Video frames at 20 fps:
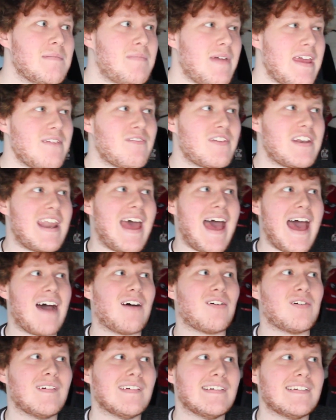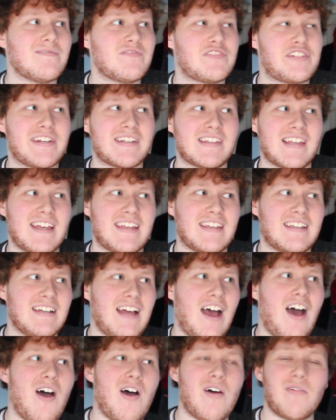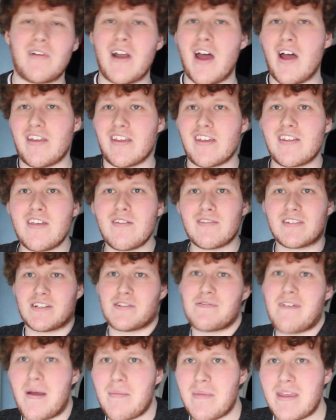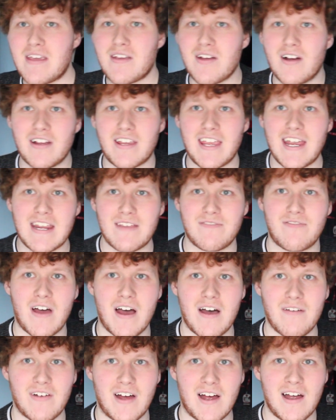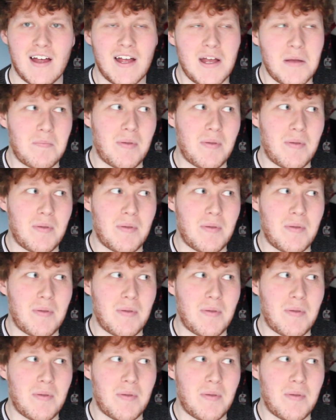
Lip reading: But even now, she's like, oh, no, you're useless without me. You can't get any further.